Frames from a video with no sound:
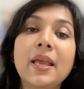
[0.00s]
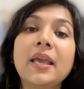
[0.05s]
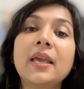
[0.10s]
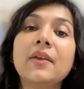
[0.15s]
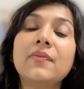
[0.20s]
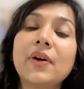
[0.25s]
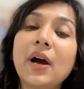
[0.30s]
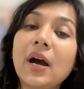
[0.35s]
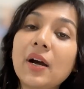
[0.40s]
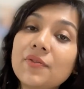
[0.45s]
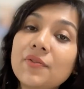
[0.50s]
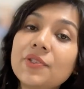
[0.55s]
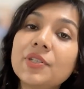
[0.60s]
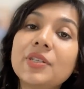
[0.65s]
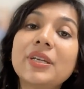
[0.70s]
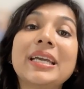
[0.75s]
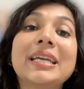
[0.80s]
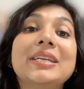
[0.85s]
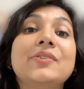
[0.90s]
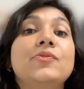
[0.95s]
If
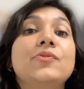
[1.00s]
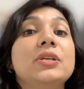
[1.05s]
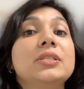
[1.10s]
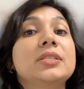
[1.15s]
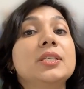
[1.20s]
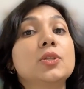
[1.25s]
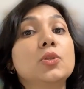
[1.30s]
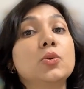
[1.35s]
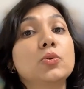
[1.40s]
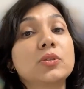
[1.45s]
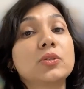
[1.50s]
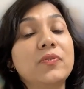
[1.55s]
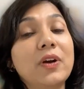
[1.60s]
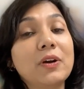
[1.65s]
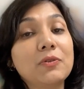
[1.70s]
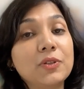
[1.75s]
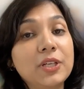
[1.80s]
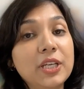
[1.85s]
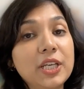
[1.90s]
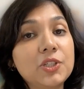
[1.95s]
after addressing those
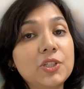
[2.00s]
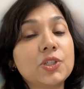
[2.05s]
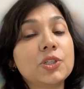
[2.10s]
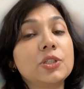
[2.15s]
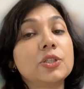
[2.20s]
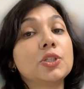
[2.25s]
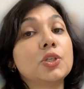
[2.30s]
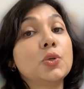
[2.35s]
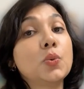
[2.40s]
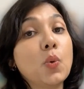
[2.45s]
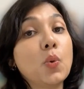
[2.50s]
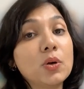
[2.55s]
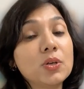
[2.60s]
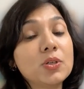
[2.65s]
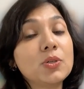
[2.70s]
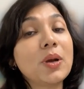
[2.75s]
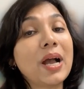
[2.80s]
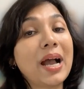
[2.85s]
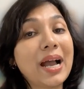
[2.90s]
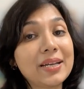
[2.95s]
foundations, you
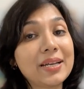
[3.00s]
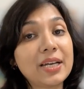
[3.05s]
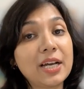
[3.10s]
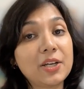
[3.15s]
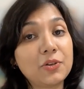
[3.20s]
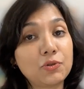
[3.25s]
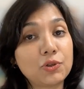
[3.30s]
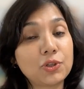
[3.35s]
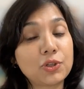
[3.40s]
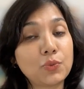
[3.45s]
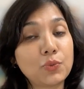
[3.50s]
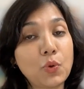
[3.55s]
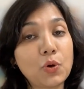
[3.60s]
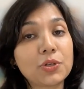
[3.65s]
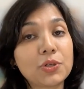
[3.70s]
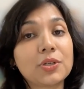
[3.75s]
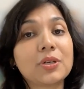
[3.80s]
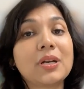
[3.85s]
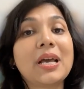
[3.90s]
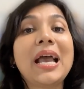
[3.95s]
want to add hydrogen
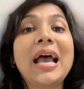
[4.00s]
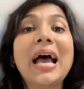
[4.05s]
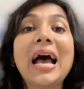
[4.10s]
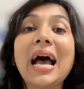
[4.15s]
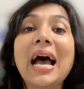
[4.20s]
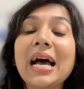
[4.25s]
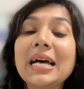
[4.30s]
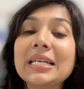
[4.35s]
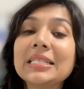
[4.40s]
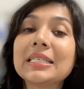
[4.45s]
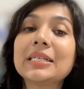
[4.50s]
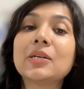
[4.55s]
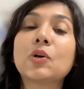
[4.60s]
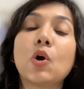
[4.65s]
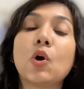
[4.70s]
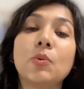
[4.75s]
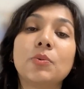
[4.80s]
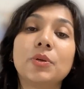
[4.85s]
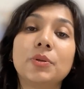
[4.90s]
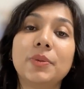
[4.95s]
water as a
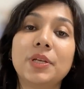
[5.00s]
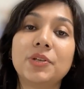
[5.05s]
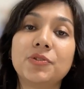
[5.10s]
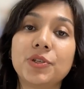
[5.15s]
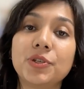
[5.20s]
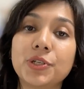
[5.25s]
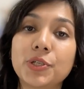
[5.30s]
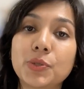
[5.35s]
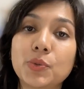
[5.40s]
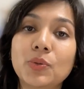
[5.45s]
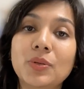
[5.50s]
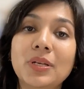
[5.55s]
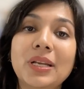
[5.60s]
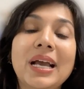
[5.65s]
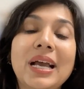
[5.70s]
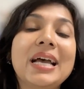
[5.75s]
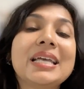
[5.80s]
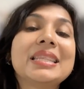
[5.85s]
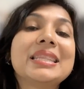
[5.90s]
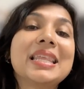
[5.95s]
complementary tool,
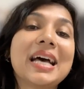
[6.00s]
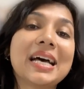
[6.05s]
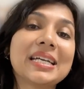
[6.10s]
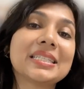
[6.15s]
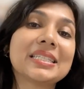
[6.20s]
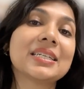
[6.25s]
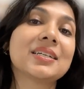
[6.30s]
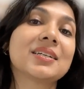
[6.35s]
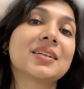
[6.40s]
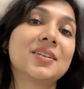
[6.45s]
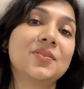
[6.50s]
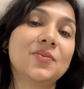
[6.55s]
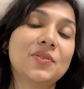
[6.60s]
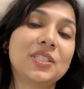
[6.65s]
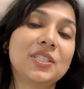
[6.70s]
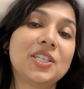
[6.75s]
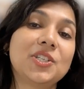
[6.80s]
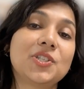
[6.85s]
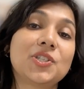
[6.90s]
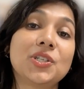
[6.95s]
that's a
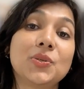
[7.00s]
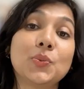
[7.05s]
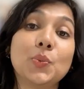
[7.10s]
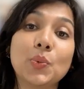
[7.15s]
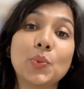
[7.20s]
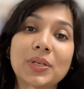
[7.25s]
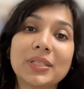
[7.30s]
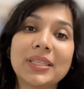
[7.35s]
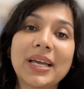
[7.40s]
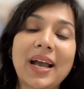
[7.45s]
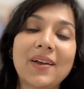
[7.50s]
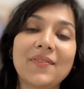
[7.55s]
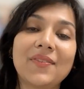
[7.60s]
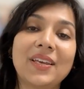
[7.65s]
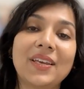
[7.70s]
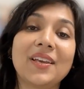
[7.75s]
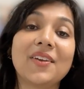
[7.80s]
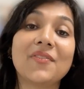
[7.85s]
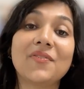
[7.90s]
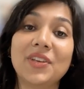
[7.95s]
conversation worth
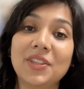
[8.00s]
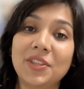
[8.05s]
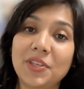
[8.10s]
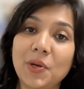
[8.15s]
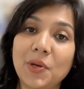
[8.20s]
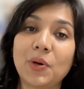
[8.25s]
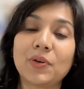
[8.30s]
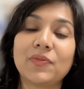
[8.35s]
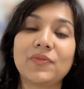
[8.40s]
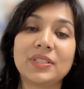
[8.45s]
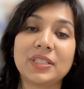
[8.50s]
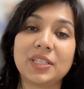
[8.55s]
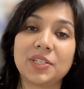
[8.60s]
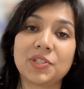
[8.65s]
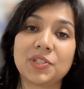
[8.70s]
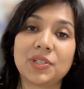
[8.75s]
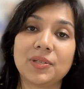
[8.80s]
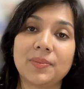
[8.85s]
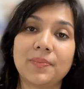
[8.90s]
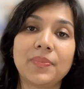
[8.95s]
having with your
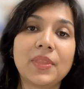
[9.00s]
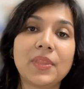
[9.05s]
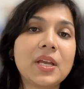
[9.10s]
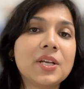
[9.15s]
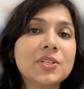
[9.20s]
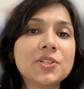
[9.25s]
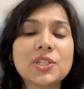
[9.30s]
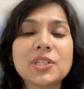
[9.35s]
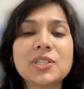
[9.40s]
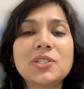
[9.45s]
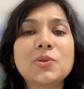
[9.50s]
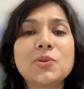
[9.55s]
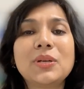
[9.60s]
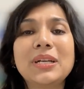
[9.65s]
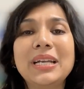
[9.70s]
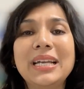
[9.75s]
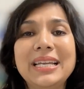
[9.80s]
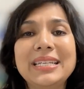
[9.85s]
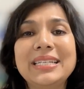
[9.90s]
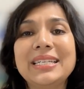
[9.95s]
physician. Just don't
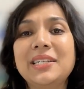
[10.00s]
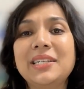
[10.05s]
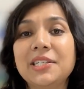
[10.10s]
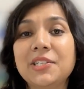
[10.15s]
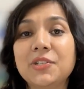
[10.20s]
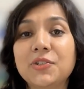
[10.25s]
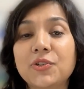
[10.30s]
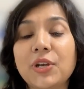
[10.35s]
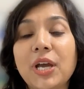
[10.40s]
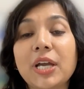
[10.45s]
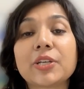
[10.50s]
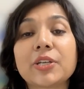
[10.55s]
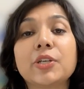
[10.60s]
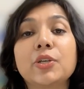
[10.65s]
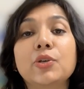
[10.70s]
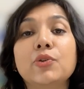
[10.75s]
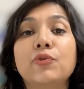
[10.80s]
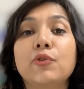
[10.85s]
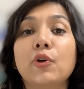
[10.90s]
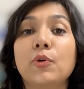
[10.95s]
let it distract
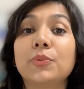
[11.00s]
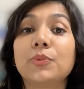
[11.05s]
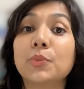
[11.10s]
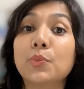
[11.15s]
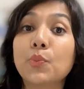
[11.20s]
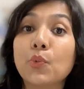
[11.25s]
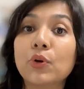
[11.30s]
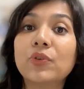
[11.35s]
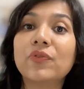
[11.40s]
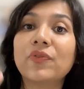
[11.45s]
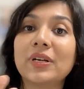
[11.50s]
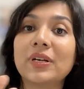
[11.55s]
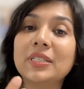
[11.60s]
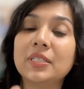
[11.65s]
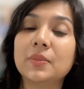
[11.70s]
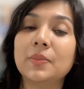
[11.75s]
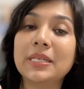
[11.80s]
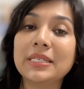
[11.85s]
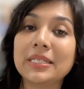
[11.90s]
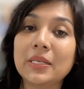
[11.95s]
you from the more
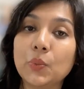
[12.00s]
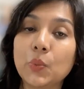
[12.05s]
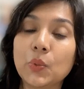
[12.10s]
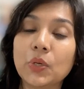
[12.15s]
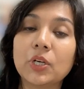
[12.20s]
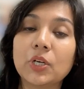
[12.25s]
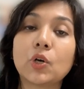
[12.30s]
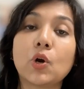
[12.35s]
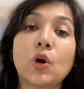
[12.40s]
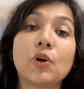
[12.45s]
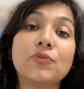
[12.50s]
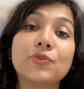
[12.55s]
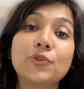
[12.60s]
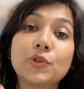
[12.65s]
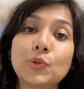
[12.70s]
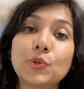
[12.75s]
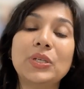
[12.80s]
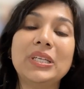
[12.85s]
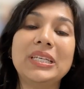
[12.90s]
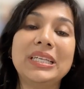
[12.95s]
fundamental work of
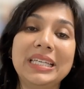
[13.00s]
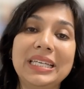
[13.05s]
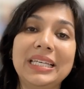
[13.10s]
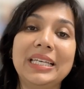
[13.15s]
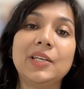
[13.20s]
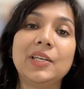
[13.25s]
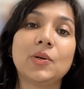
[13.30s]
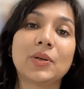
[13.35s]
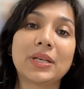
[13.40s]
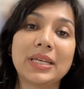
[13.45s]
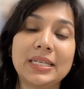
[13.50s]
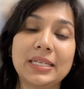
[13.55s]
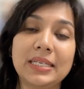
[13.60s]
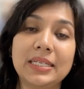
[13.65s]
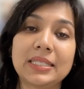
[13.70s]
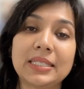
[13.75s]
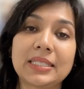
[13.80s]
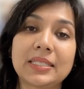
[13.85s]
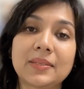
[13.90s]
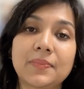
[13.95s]
truly healing your
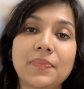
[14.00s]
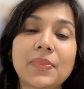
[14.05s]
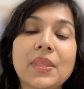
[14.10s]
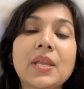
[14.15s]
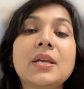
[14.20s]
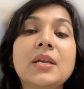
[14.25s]
kidneys.